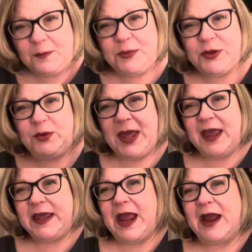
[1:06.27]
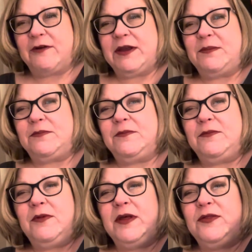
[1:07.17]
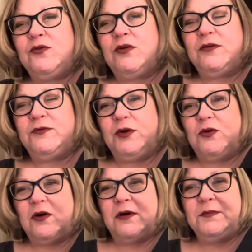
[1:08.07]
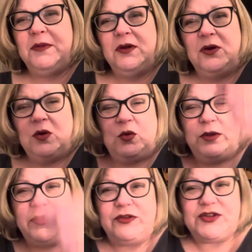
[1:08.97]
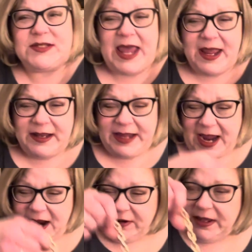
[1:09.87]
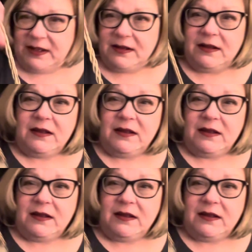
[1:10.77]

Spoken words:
But you can carry it in the crook of your arm, or you could just hand carry it,